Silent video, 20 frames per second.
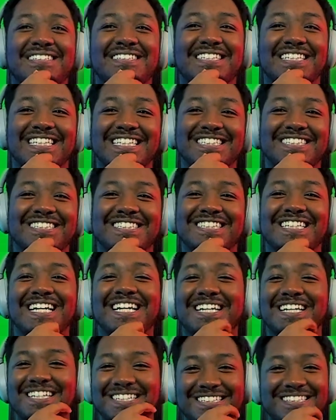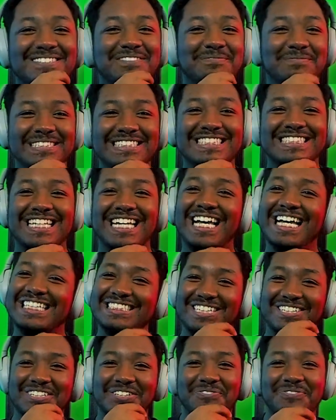Yeah. Mrs. Khan's
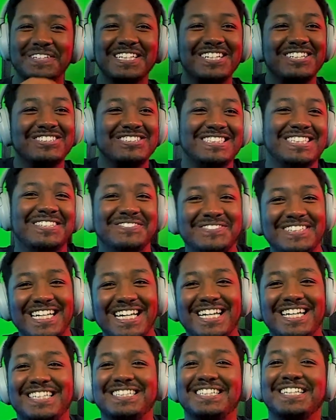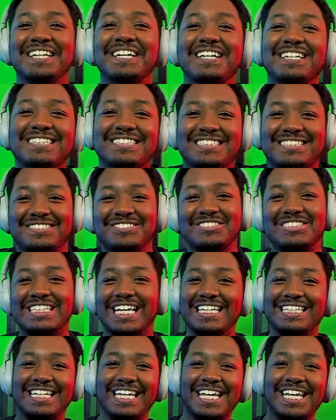starting to feel herself now. She's
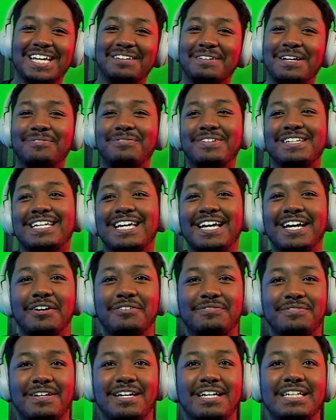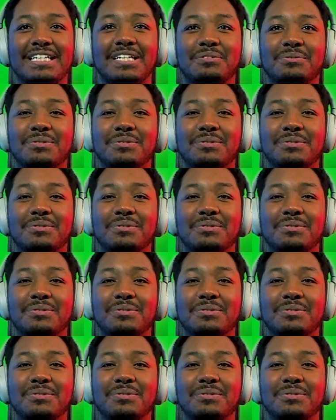like, damn, I forget how fine I